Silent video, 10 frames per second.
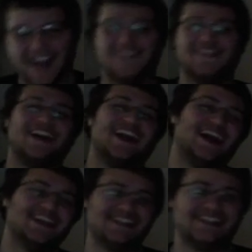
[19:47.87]

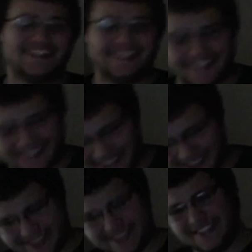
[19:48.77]

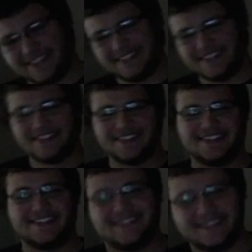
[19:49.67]

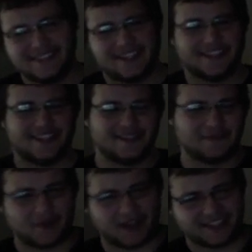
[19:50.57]

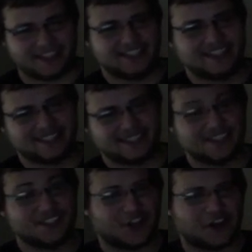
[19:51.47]

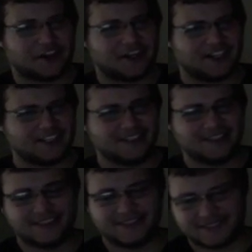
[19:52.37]

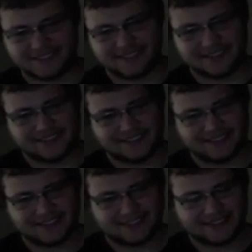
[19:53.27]

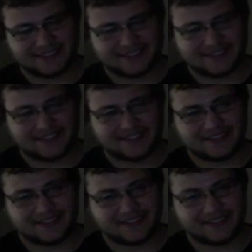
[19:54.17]

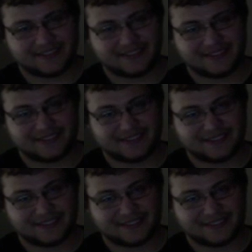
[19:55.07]
(not speaking)